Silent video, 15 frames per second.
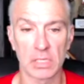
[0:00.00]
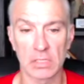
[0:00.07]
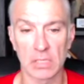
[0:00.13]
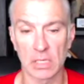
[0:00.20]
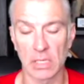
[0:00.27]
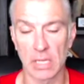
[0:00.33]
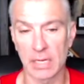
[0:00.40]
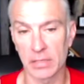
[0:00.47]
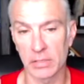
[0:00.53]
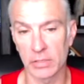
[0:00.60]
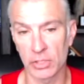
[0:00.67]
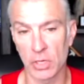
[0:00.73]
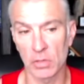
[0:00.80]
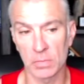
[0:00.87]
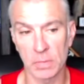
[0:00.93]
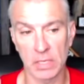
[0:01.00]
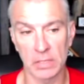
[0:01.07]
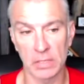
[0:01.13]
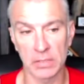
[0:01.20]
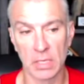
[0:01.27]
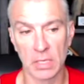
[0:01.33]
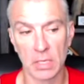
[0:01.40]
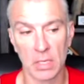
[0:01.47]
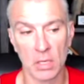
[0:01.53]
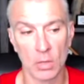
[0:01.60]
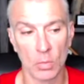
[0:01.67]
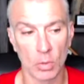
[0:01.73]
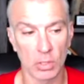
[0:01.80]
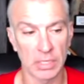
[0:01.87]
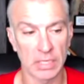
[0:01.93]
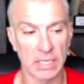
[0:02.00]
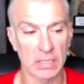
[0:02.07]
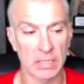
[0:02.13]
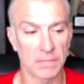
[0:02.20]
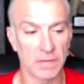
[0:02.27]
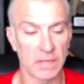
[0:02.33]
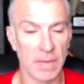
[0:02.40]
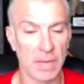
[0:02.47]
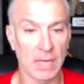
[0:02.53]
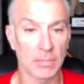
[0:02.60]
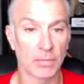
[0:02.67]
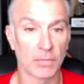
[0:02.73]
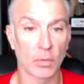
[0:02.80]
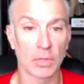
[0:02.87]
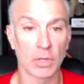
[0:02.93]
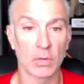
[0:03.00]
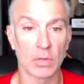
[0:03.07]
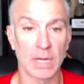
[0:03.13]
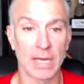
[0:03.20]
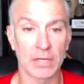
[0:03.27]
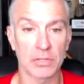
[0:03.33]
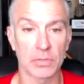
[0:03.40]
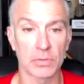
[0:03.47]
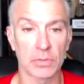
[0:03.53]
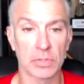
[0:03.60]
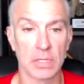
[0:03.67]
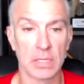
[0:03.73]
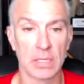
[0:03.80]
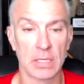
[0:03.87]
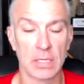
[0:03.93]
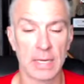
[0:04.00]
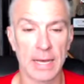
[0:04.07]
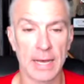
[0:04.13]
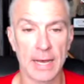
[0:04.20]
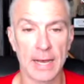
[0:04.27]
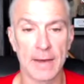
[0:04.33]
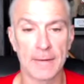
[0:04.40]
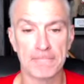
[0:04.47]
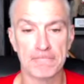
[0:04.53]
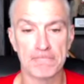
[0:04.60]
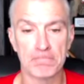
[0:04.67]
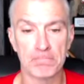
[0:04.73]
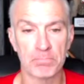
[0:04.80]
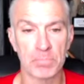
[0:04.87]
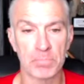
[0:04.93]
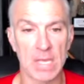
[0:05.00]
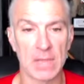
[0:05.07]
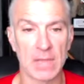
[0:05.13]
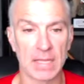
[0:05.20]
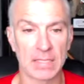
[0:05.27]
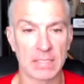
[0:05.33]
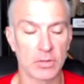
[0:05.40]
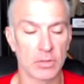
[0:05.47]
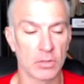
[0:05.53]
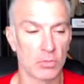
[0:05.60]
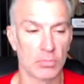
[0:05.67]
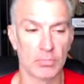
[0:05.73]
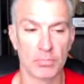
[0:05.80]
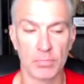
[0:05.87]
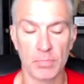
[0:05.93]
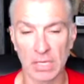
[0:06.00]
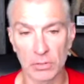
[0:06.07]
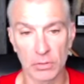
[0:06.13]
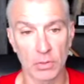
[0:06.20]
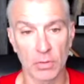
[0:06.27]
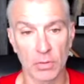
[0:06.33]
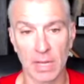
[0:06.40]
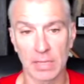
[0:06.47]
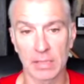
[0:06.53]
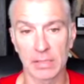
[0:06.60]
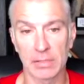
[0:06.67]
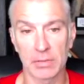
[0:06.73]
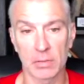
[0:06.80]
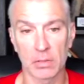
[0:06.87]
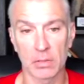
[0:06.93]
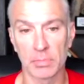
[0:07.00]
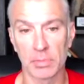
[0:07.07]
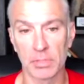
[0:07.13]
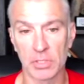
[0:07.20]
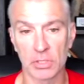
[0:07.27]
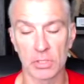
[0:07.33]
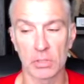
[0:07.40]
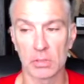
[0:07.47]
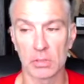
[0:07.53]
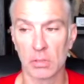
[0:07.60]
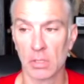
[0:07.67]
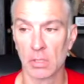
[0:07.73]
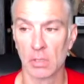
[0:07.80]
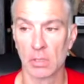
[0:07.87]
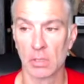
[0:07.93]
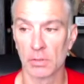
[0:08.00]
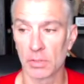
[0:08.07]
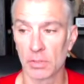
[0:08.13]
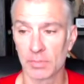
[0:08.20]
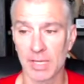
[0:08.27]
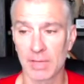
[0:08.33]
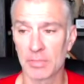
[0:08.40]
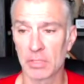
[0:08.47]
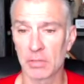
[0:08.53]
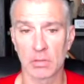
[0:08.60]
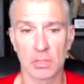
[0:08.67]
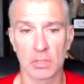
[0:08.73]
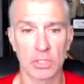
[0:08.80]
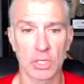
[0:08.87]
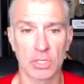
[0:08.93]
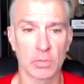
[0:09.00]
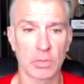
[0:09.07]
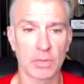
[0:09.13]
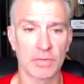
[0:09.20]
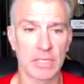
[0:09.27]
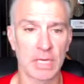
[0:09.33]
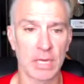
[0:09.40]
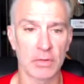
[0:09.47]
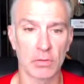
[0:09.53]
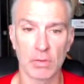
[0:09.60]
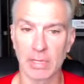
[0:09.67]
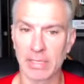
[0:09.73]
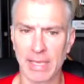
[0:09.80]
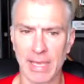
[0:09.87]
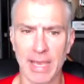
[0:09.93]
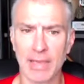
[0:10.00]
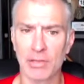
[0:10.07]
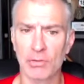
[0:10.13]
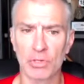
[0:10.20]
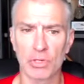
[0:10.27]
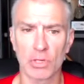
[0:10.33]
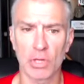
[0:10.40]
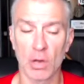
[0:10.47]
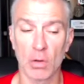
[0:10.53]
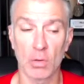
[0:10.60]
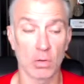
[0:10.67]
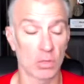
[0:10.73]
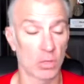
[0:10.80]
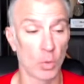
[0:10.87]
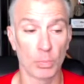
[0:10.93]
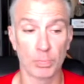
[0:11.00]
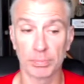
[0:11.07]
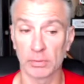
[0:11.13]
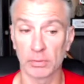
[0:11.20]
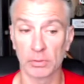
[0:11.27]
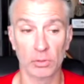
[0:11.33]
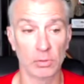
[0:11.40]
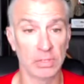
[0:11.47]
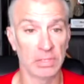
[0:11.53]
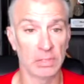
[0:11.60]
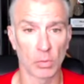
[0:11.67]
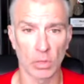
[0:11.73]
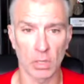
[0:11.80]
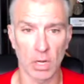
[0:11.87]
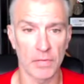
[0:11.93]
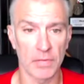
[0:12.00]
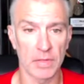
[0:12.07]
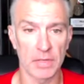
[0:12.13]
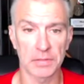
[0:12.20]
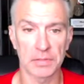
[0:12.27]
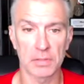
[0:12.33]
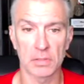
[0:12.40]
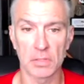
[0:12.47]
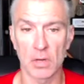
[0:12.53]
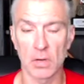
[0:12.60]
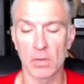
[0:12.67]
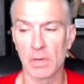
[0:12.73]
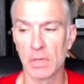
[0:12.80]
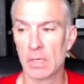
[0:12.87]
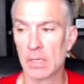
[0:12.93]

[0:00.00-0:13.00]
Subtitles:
us at a lot of these shows because we're going to get the feedback before we go to nationals. Um, and that's how you make sure your athletes are in position. Sometimes the judge will even tell you like, yeah, you should go, or nope, you need to work on this. So,